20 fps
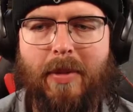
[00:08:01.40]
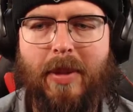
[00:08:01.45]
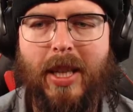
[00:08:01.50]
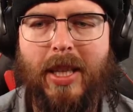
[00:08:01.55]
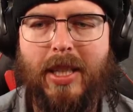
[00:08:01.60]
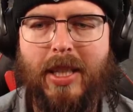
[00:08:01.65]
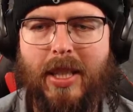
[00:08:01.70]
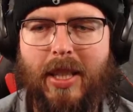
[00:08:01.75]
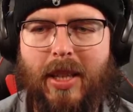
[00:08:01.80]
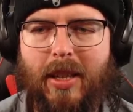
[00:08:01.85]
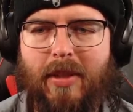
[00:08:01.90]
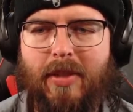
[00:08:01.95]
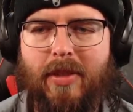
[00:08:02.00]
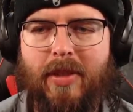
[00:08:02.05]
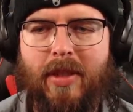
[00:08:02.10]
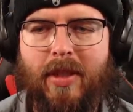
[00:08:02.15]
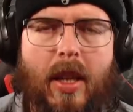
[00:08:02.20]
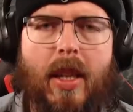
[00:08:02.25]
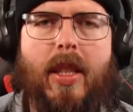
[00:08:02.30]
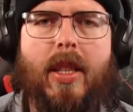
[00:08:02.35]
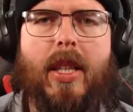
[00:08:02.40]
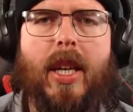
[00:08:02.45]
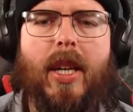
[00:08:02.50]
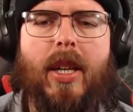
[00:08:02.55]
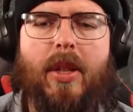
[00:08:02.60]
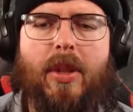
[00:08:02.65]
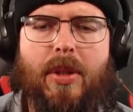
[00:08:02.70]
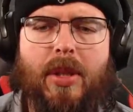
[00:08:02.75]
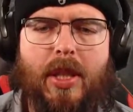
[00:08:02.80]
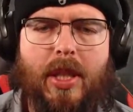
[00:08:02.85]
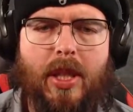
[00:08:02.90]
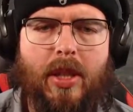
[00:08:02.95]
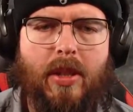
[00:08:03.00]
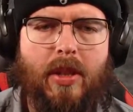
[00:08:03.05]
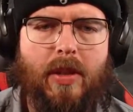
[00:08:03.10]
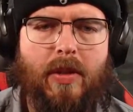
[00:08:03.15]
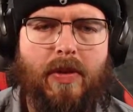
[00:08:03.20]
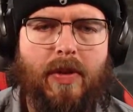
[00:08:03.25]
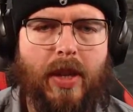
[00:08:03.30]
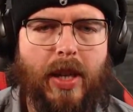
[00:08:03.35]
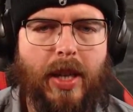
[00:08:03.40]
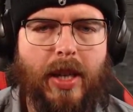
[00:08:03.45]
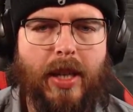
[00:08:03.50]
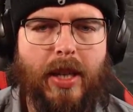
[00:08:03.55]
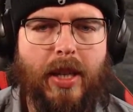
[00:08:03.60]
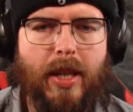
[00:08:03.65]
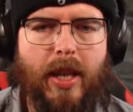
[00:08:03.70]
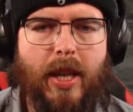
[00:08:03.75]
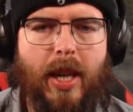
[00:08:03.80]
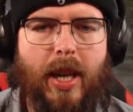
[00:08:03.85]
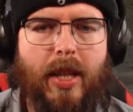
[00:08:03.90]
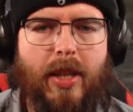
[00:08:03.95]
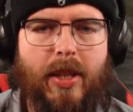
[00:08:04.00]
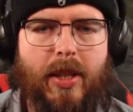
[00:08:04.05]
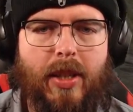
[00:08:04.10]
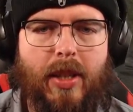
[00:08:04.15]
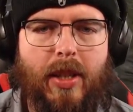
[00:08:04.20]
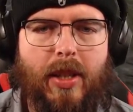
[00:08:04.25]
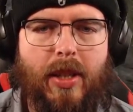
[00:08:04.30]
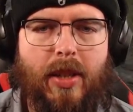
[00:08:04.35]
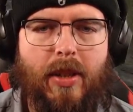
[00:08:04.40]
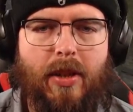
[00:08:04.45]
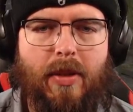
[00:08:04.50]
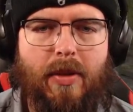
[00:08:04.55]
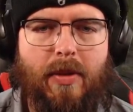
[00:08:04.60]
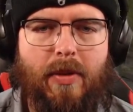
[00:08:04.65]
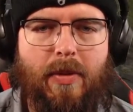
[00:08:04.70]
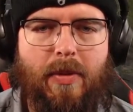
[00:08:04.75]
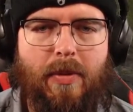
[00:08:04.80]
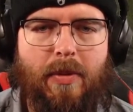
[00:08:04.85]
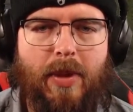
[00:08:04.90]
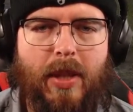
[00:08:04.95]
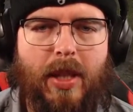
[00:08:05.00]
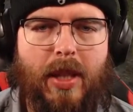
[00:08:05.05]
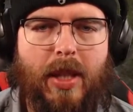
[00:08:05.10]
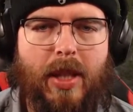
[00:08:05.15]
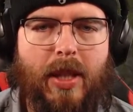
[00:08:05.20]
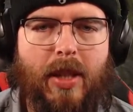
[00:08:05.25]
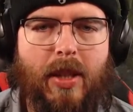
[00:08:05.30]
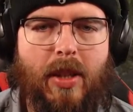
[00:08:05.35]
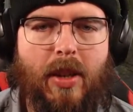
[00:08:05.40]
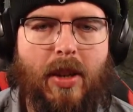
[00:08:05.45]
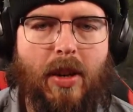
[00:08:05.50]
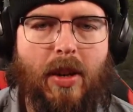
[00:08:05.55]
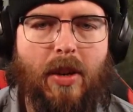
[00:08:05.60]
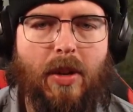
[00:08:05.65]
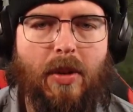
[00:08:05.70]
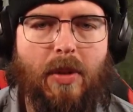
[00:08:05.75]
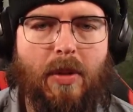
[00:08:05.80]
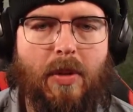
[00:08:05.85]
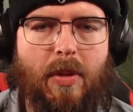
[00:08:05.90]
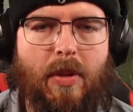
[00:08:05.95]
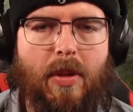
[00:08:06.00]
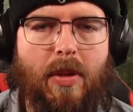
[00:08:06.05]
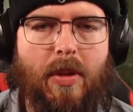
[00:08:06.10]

that's enough. They look terrifying. I don't really know